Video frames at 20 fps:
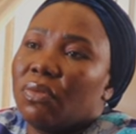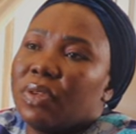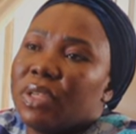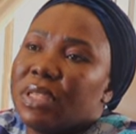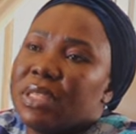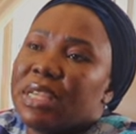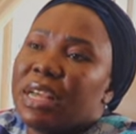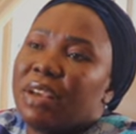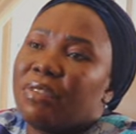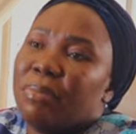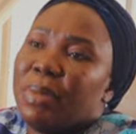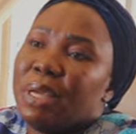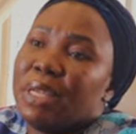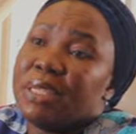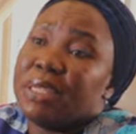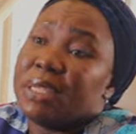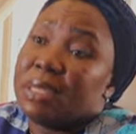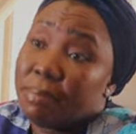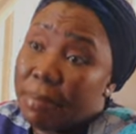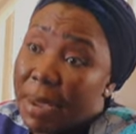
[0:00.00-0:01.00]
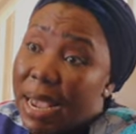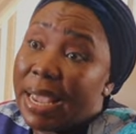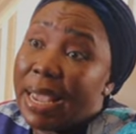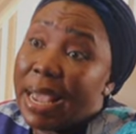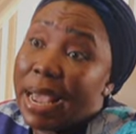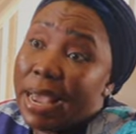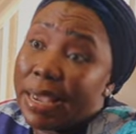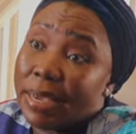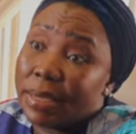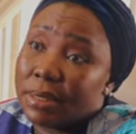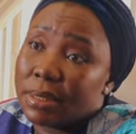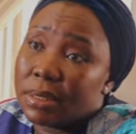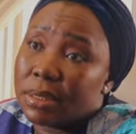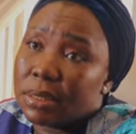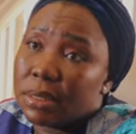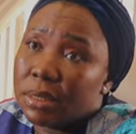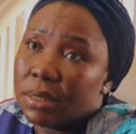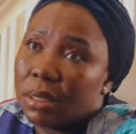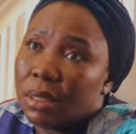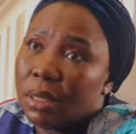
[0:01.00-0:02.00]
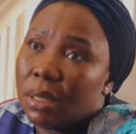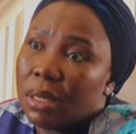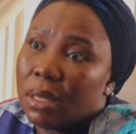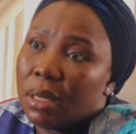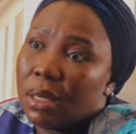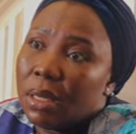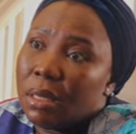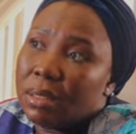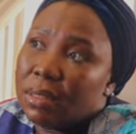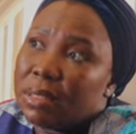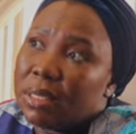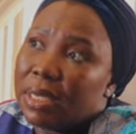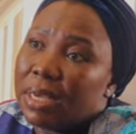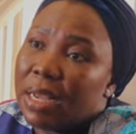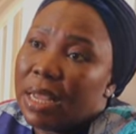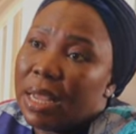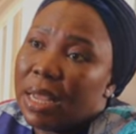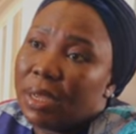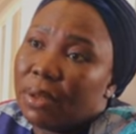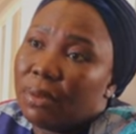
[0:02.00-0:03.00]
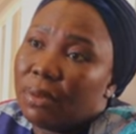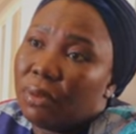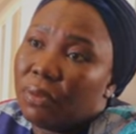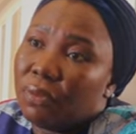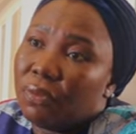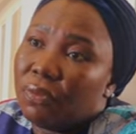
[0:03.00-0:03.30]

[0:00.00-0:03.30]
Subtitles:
this government in my eyes is the kind of